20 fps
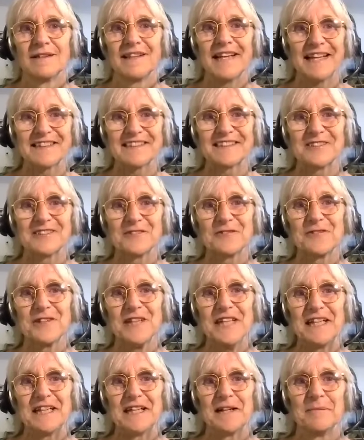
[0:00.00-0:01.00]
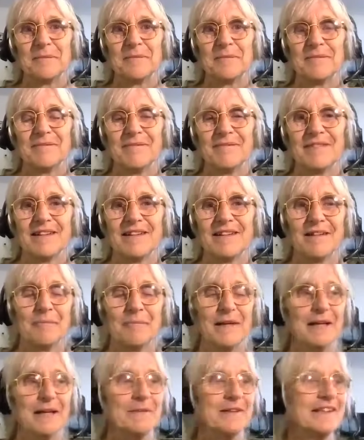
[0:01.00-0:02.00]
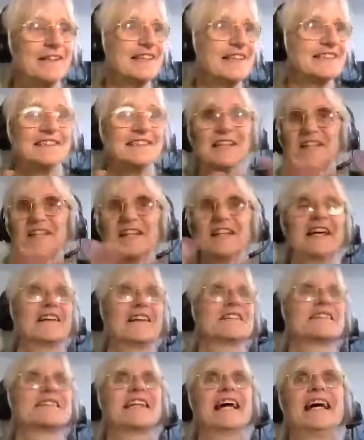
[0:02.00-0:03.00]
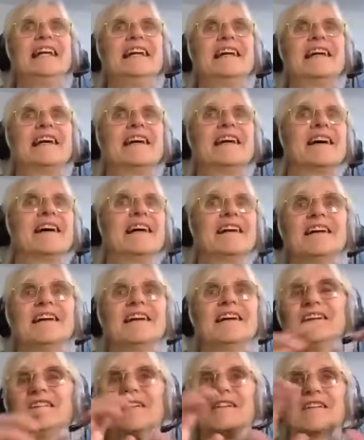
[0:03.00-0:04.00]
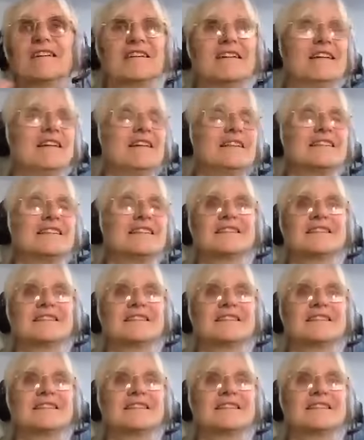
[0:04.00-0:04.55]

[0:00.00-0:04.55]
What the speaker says: That's the freedom. Maybe there's not an understanding and you can't,